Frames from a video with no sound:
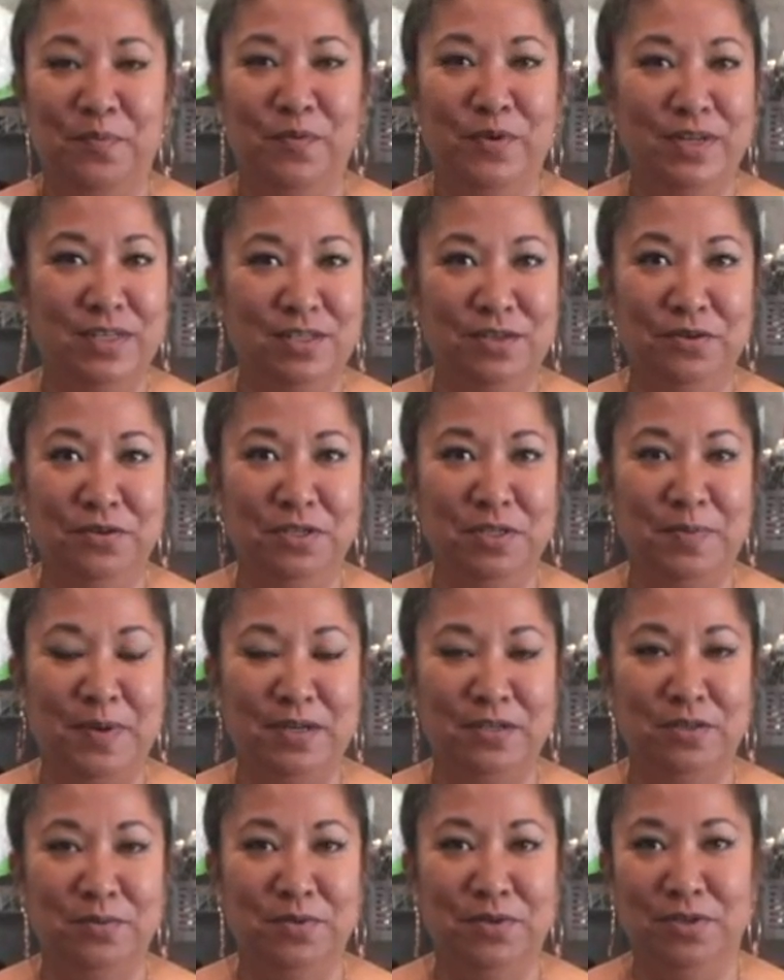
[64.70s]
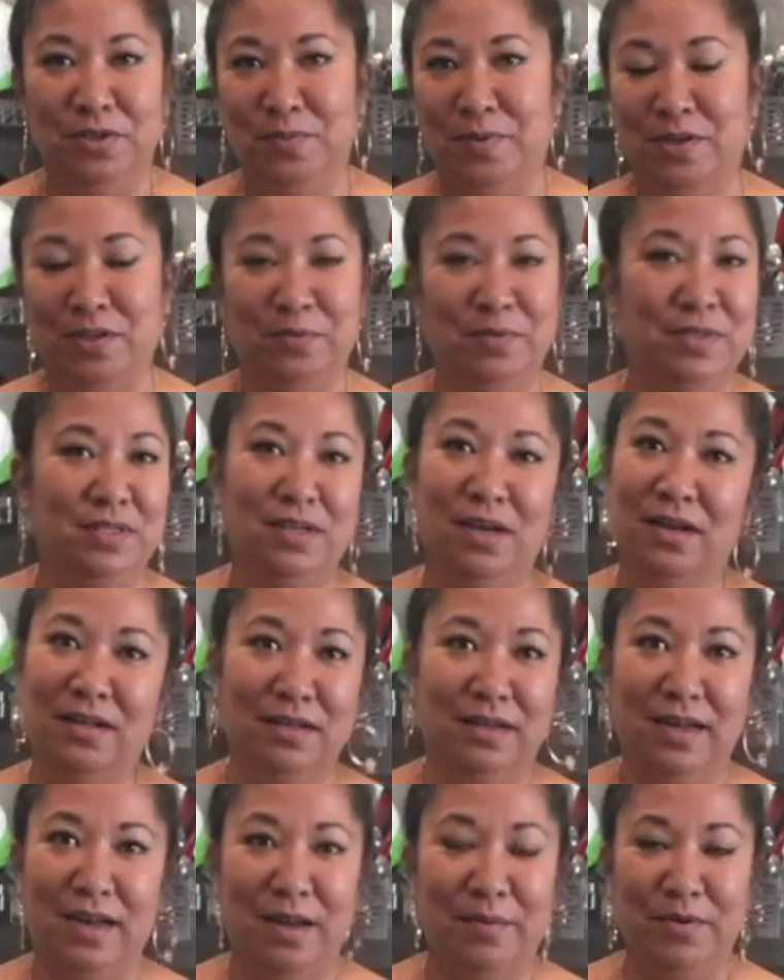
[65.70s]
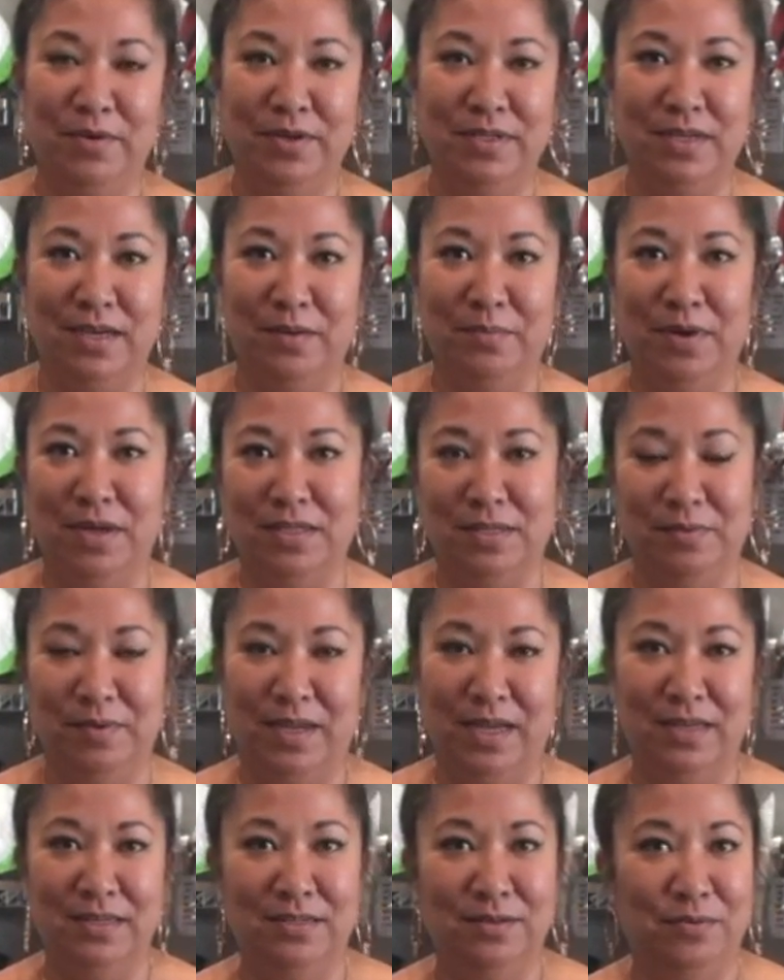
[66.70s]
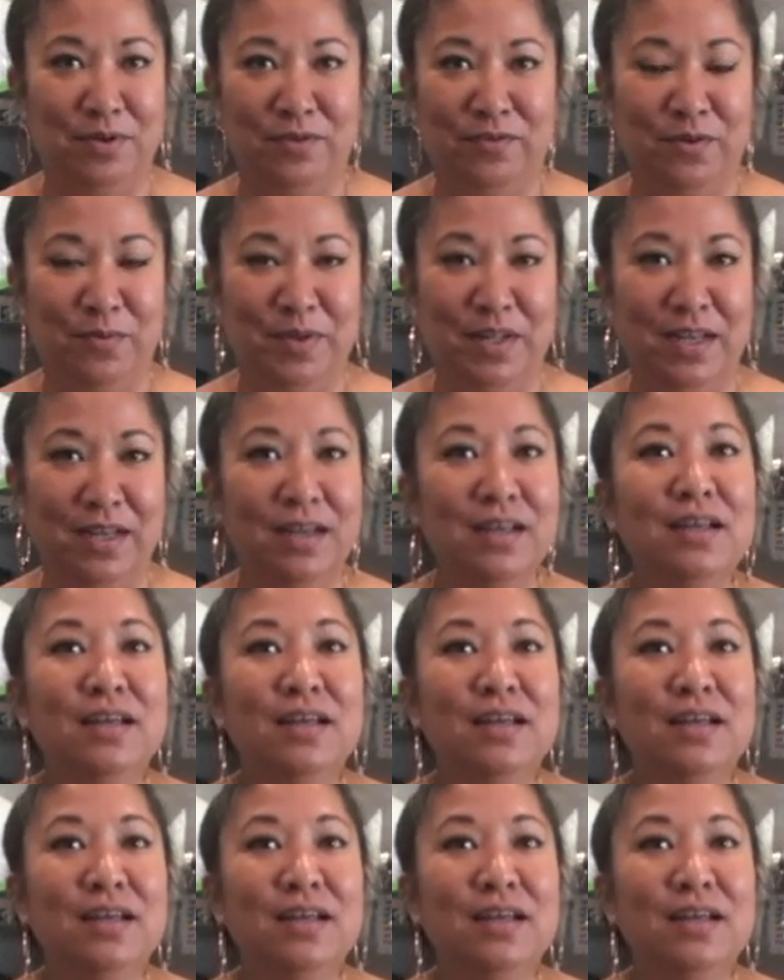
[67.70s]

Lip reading: What is total spectrum? Total spectrum is all the cannabinoids I can possibly get into one formula.